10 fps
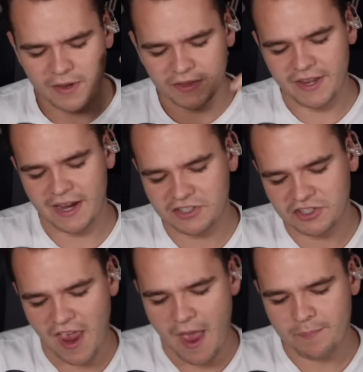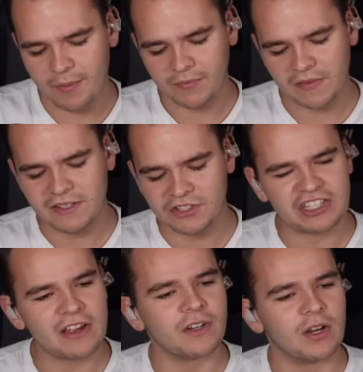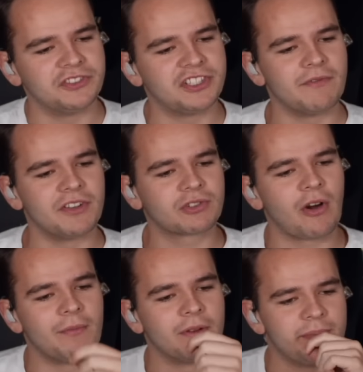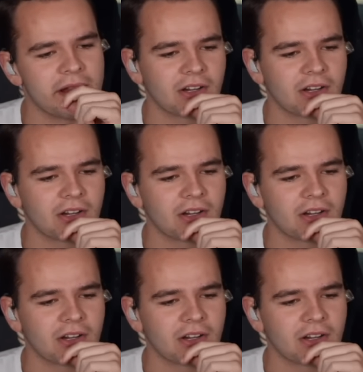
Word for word: could be the next step? I think the 707 is quite a bit